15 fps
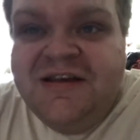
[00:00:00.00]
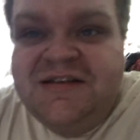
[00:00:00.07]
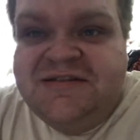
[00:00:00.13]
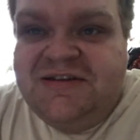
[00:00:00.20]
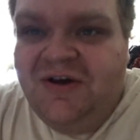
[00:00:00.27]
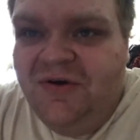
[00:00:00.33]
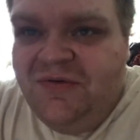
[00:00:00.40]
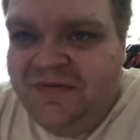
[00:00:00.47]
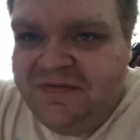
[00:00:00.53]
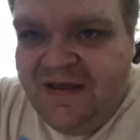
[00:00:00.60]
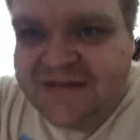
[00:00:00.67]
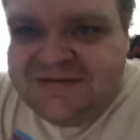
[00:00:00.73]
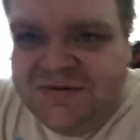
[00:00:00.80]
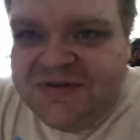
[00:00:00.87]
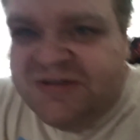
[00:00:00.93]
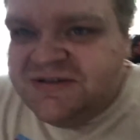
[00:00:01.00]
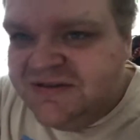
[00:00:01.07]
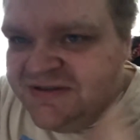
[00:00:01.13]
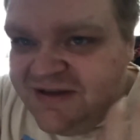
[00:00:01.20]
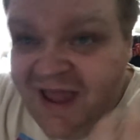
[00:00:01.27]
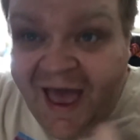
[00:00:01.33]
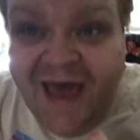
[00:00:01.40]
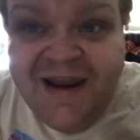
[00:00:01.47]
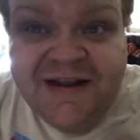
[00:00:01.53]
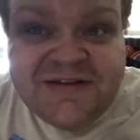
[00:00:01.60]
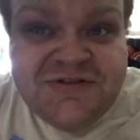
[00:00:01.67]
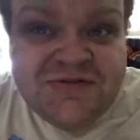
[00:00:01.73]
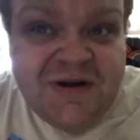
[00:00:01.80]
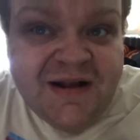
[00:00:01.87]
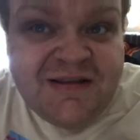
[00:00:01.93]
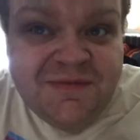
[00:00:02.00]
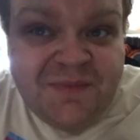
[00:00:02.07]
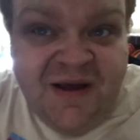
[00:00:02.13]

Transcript: So that's just... And it's directed